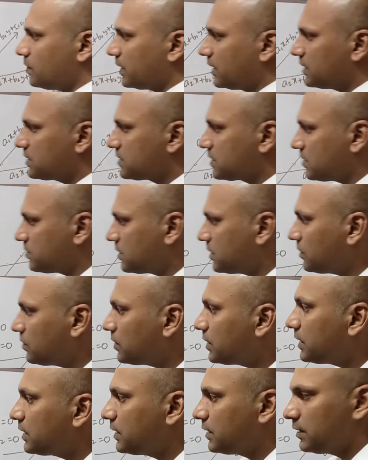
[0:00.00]
we can
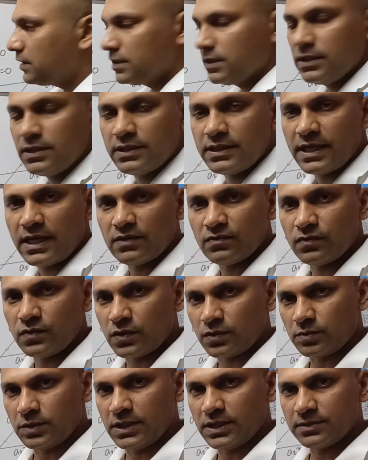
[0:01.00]
substitute it in tan
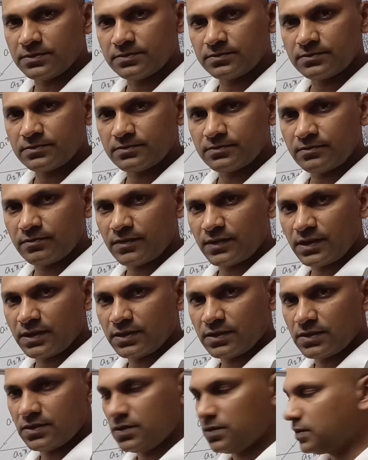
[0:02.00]
formula.
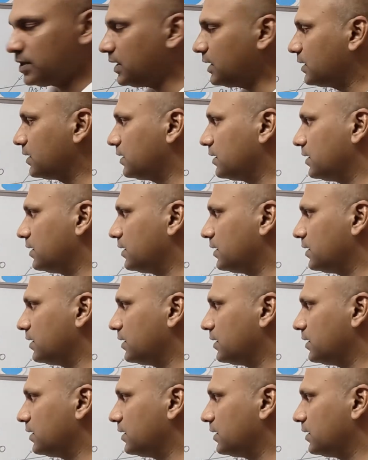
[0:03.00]
Okay.